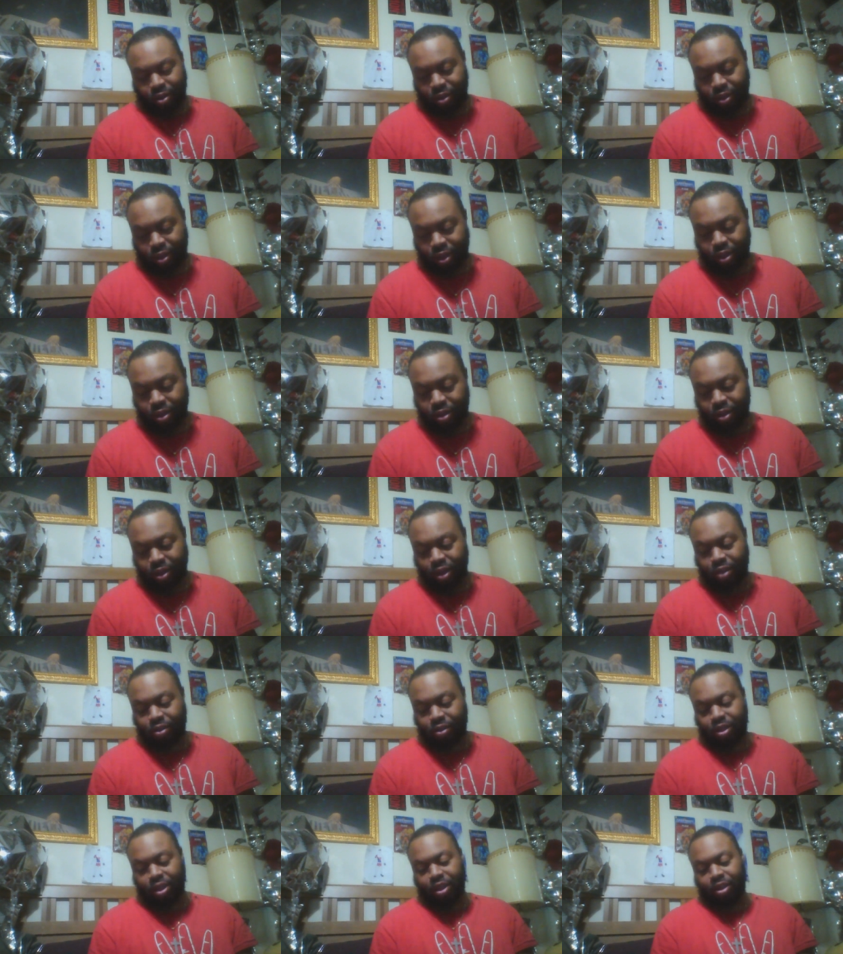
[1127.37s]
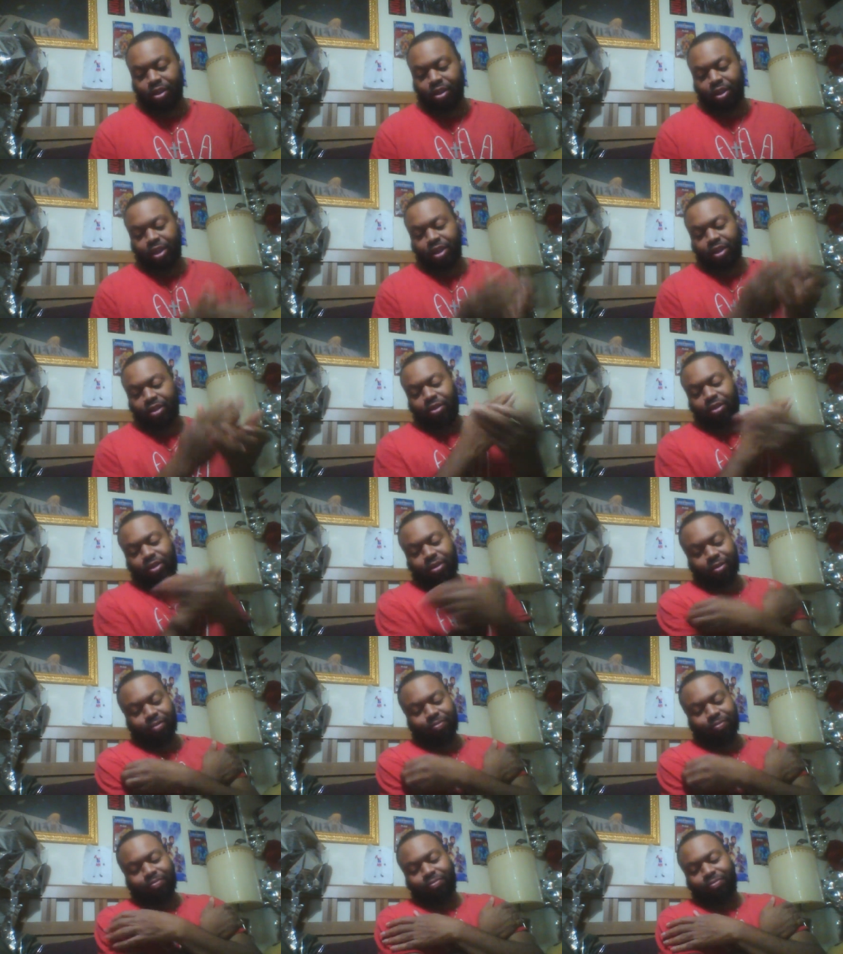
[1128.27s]
This
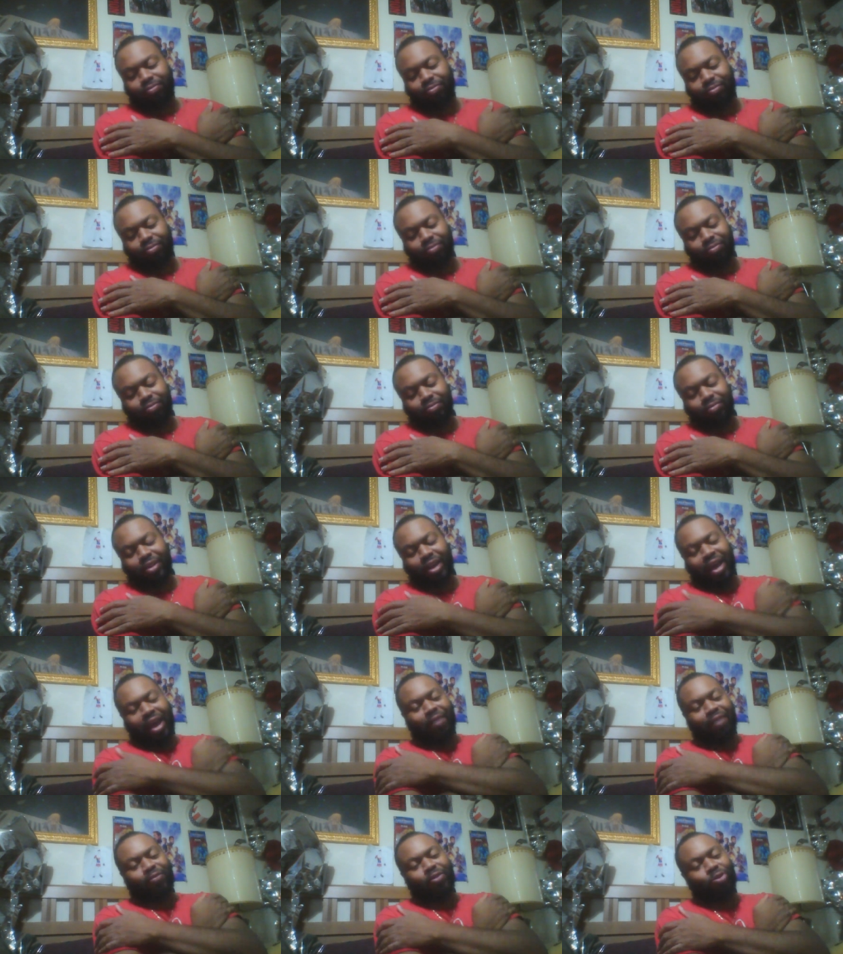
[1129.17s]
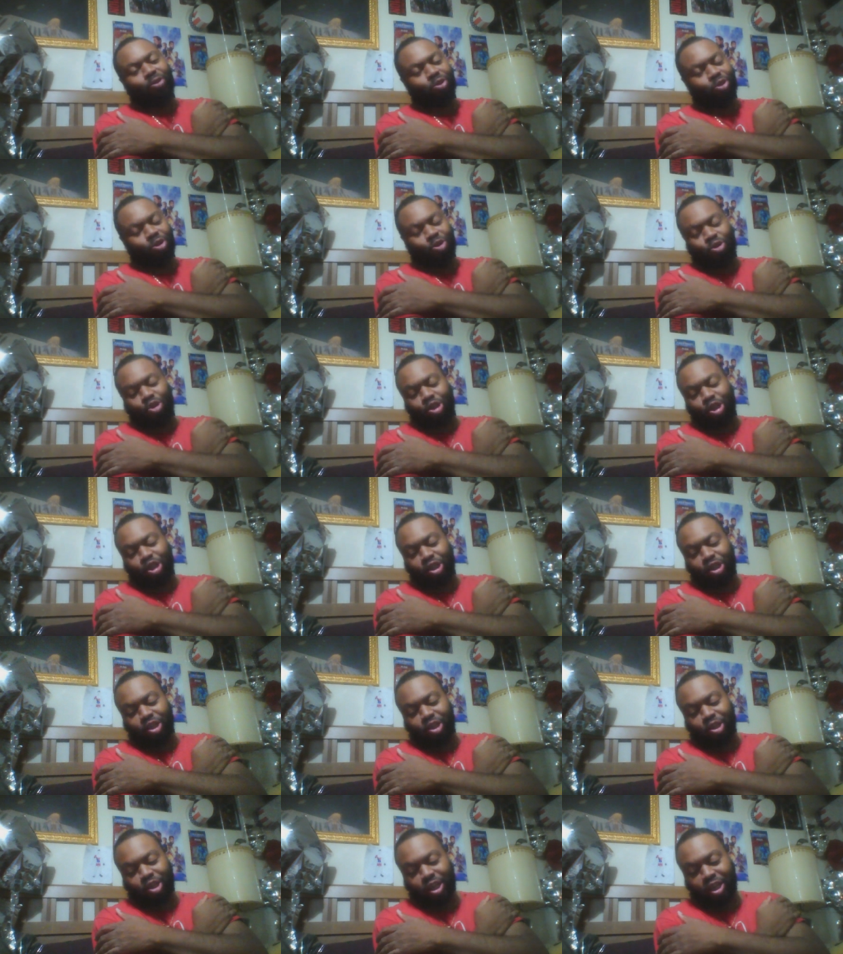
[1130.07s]
I felt so
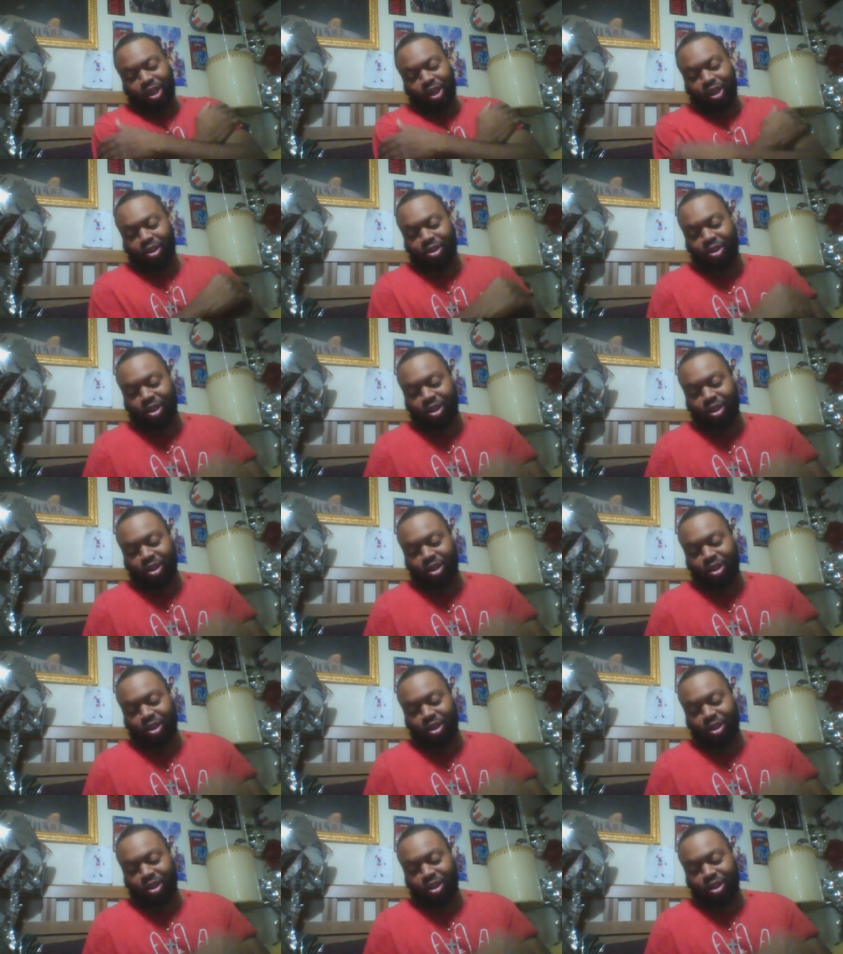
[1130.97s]
good seeing this.